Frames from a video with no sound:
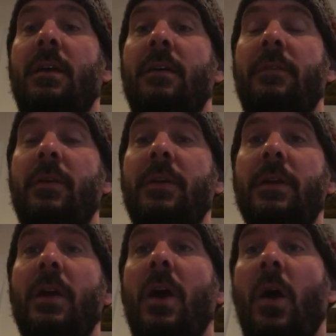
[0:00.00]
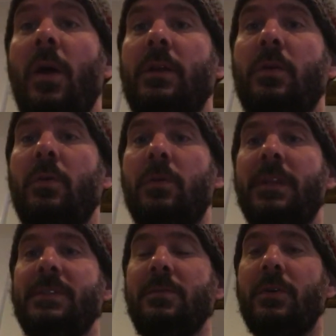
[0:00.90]
Very good. All right, cool.
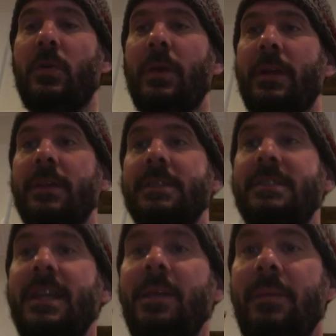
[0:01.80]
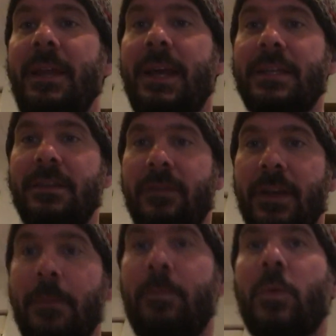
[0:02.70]
Let's do a quick steady beat
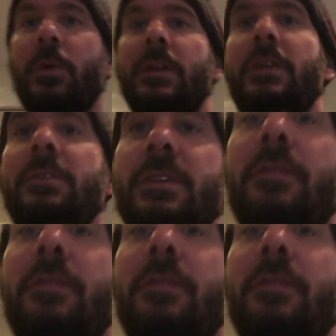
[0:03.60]
activity. We're going to use our